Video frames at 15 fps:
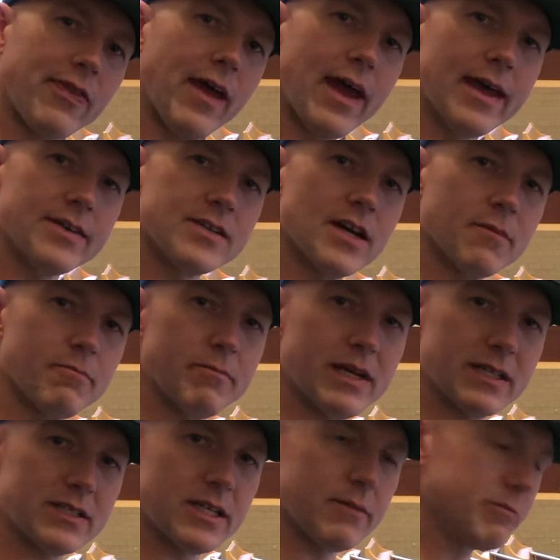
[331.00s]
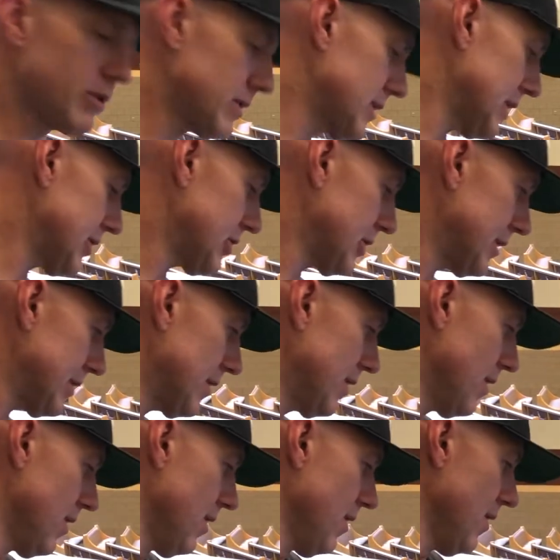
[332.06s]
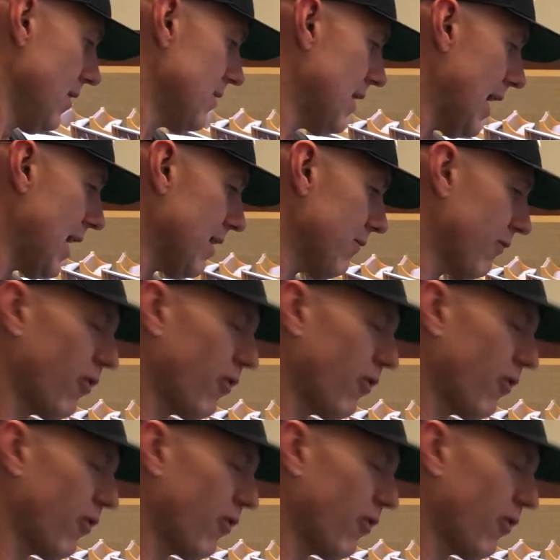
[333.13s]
heads-up mixing position. That,